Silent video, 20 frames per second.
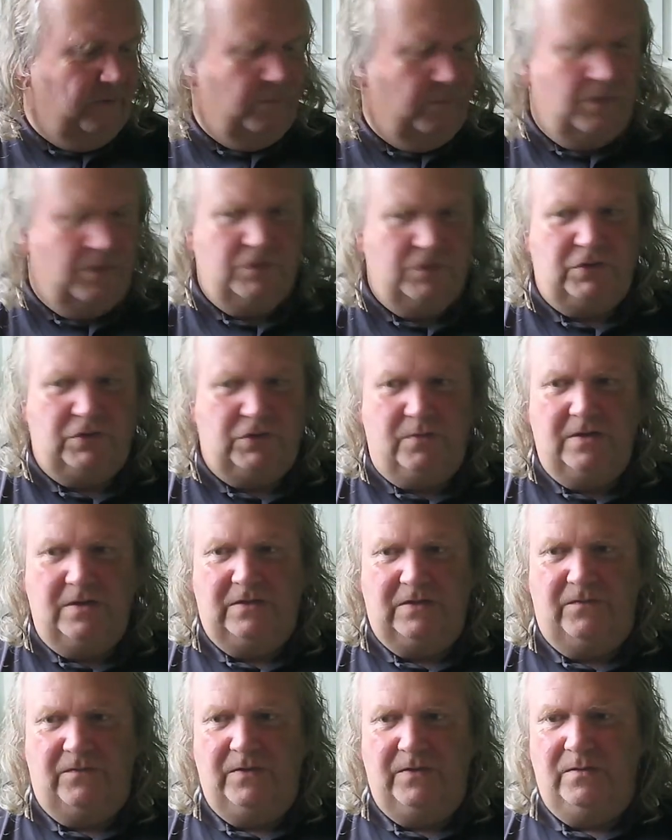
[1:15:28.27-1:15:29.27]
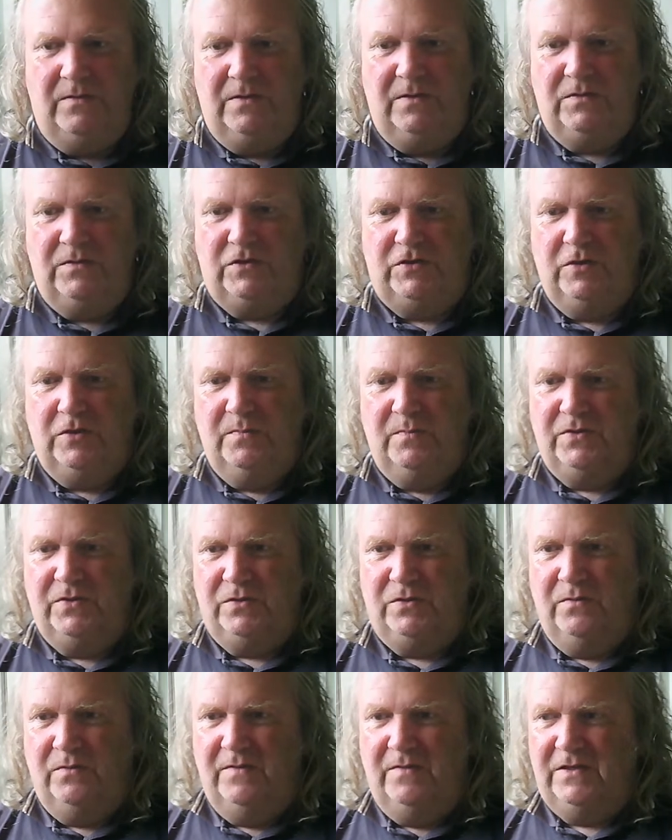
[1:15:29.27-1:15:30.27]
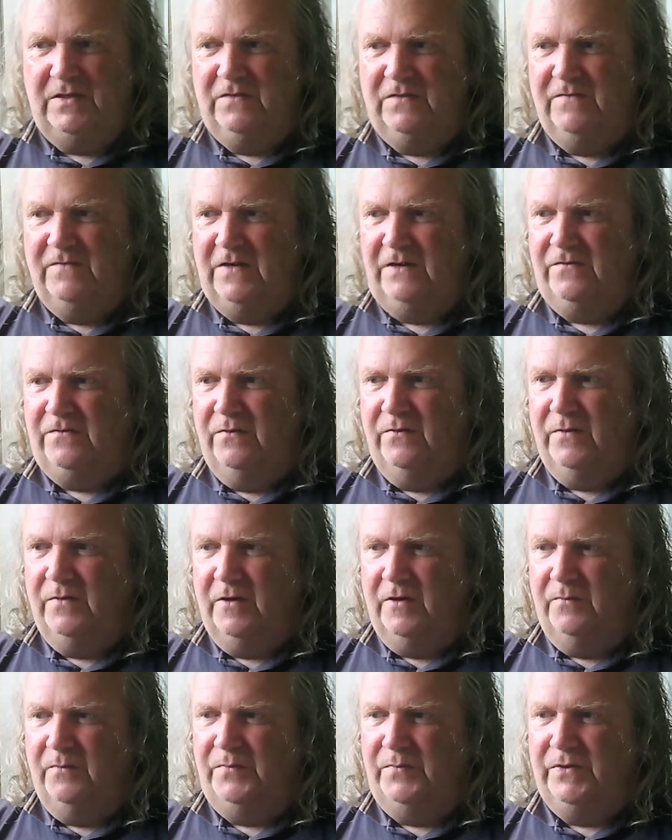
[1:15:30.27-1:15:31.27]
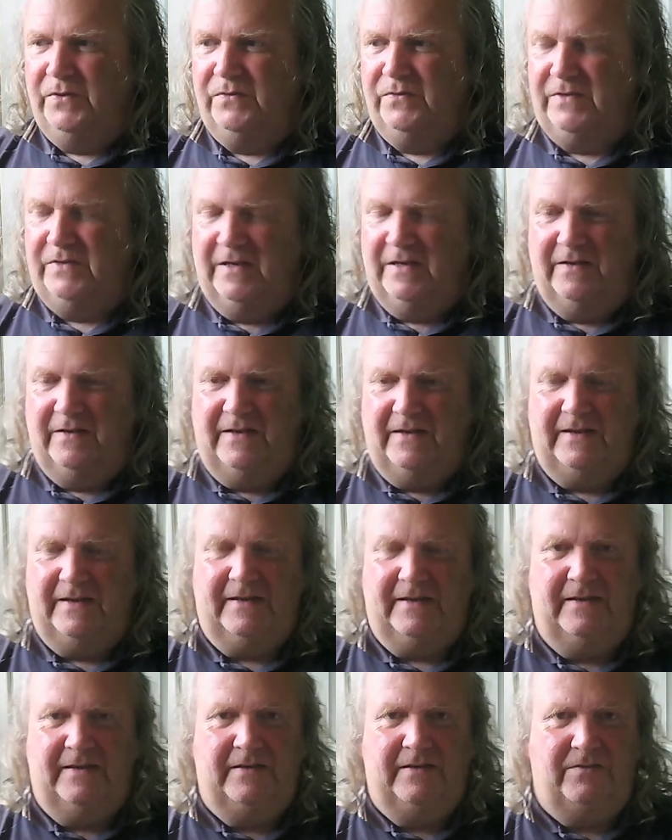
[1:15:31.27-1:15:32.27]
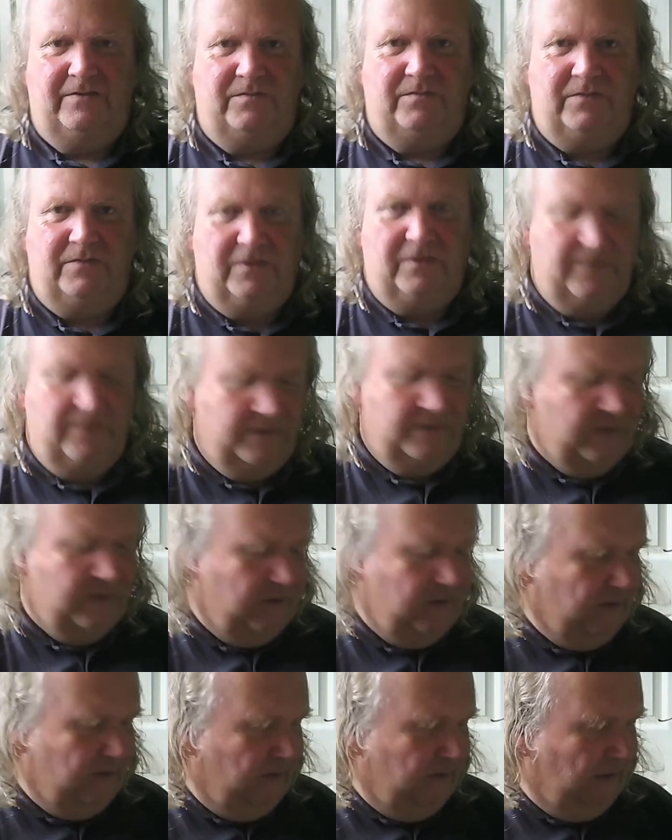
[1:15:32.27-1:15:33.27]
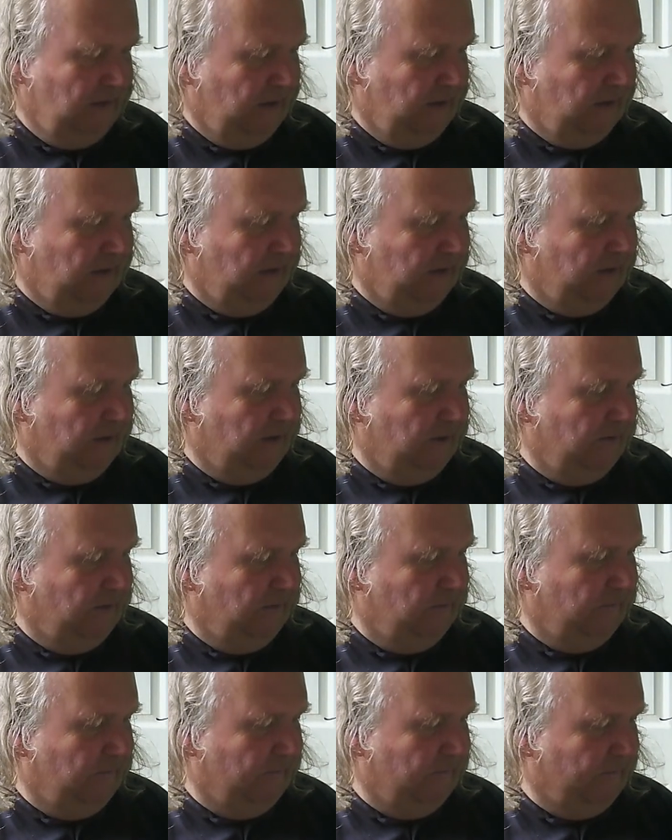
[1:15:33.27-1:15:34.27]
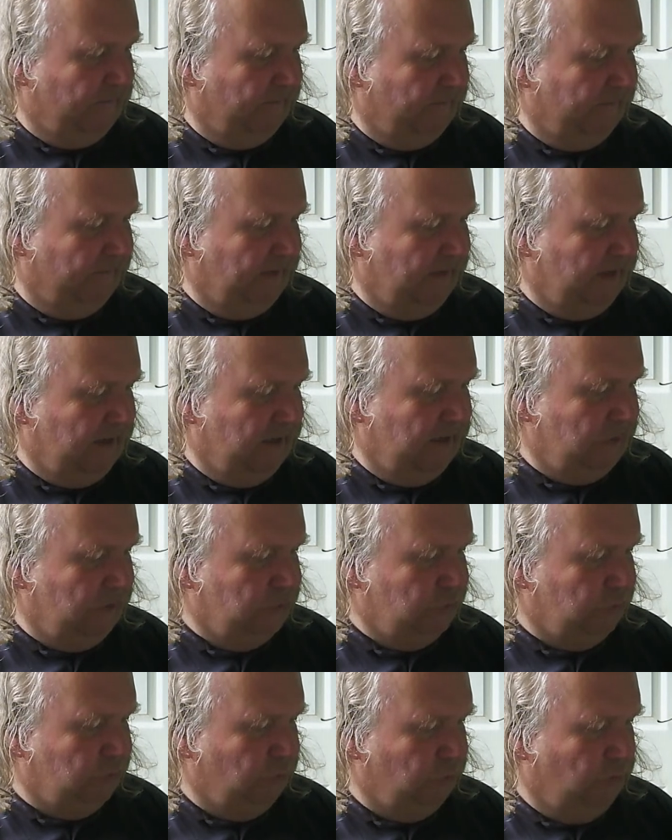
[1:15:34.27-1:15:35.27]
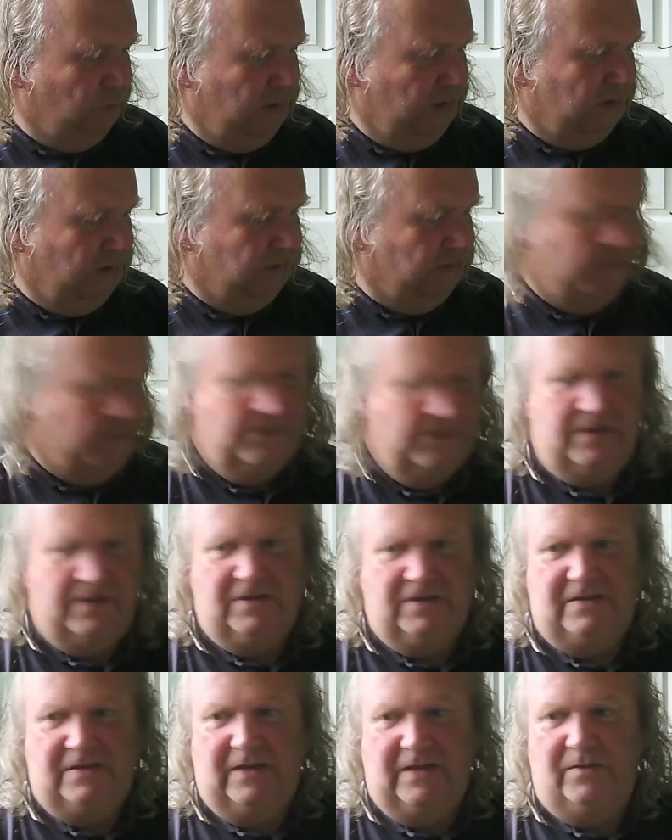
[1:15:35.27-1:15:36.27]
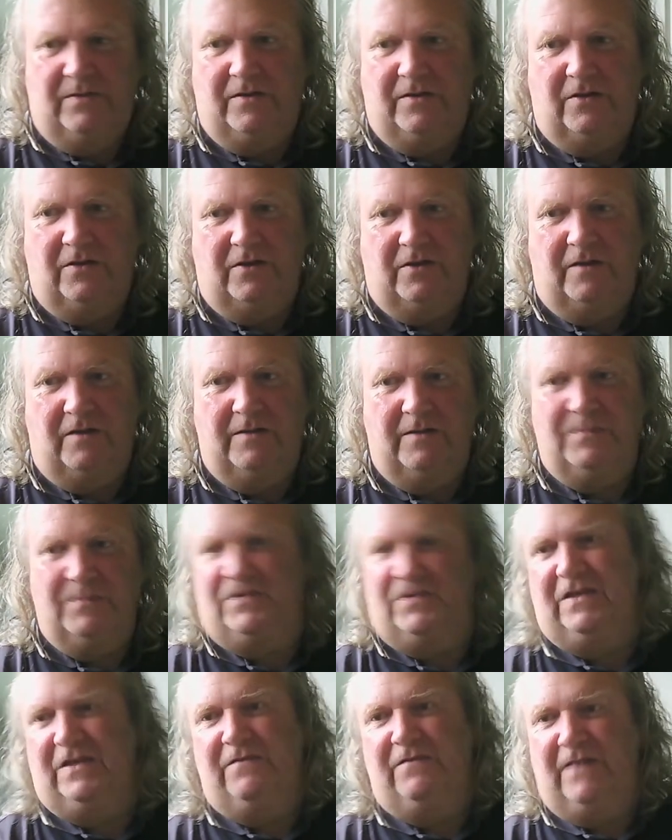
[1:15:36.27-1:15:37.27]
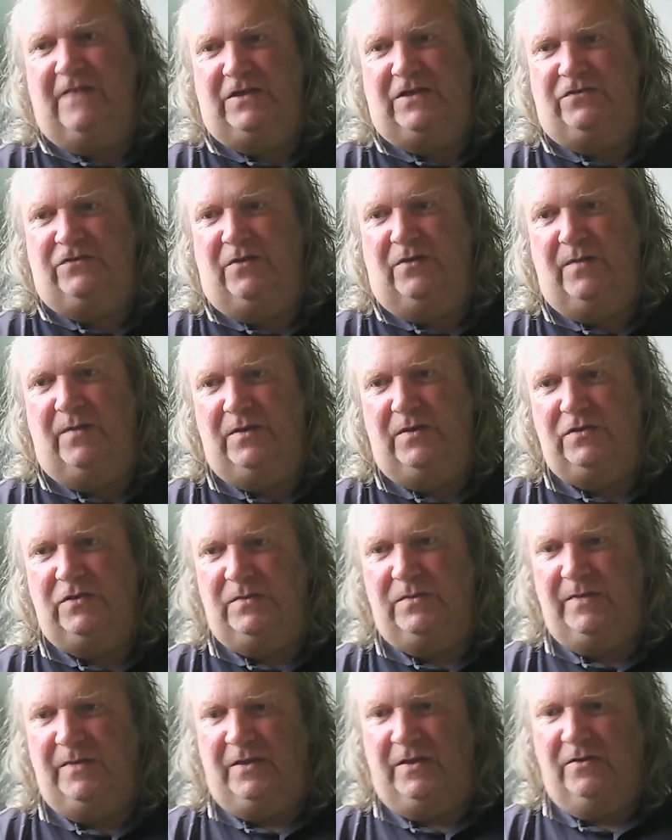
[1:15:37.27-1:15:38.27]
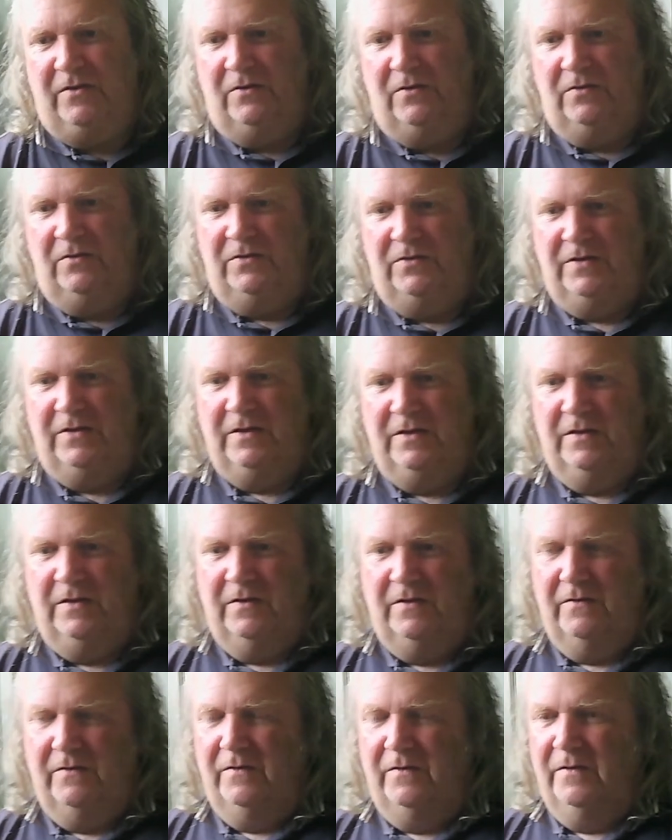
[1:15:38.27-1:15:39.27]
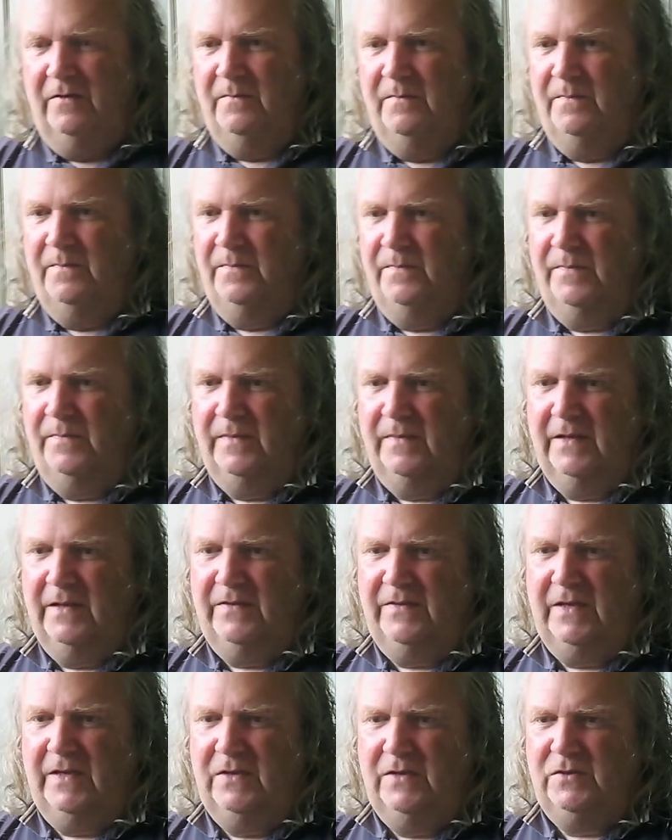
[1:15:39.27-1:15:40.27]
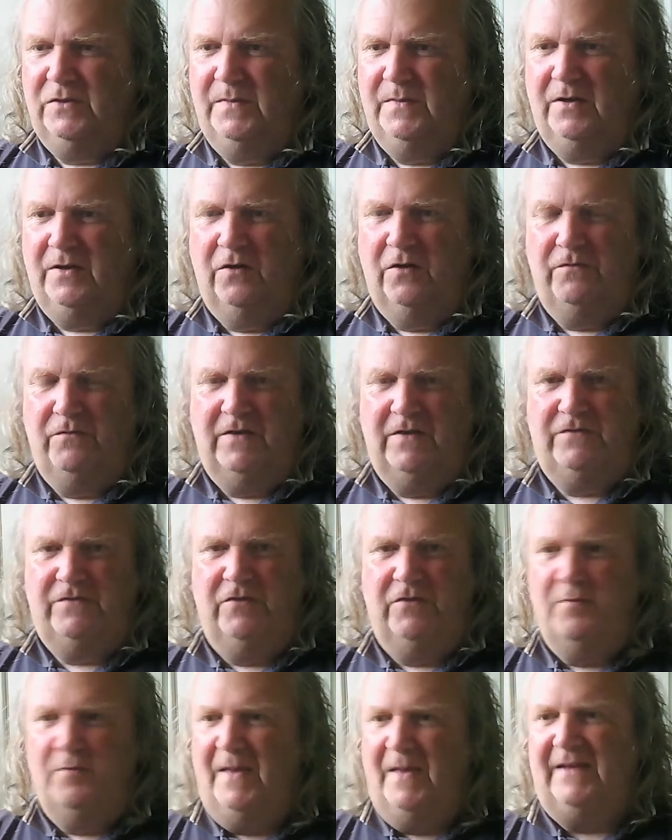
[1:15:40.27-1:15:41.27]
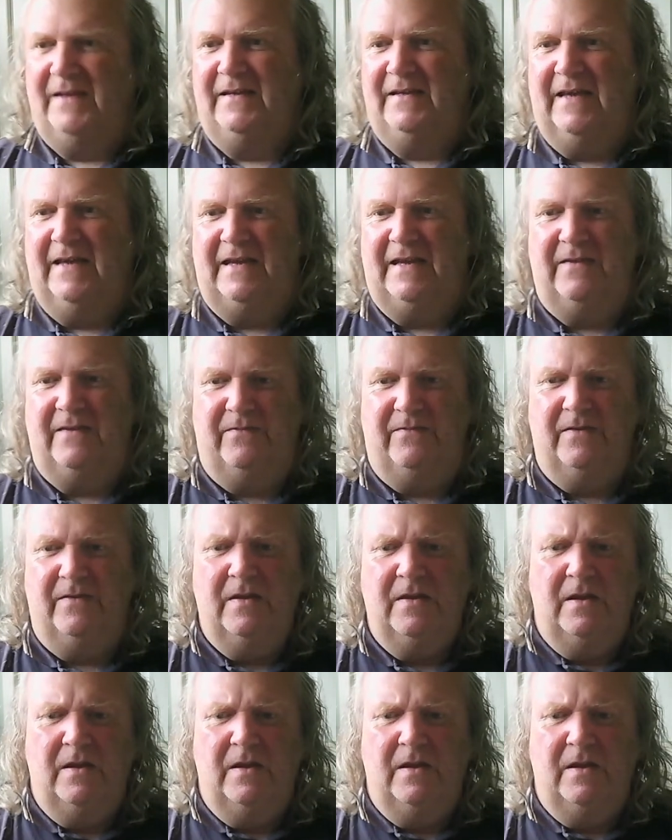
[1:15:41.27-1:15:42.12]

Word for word: I watch quite a few YouTubers who are into retro computing and that kind of stuff. Uh, and one that is now called R M C Retro. It used to be called, uh, um, I think it used to be called Retro Man Cave.